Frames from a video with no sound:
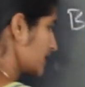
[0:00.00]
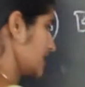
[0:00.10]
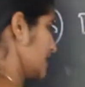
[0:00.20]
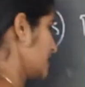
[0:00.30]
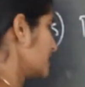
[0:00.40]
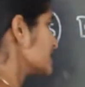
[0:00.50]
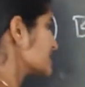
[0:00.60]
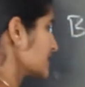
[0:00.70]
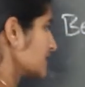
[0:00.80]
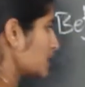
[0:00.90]
A.
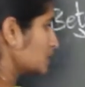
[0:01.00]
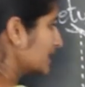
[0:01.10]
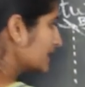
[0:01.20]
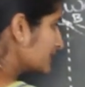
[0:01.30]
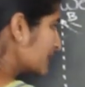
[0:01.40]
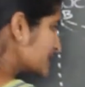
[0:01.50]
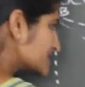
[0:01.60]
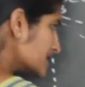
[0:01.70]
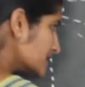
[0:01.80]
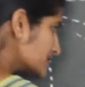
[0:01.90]
See now the image
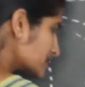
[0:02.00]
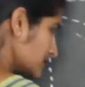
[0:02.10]
is,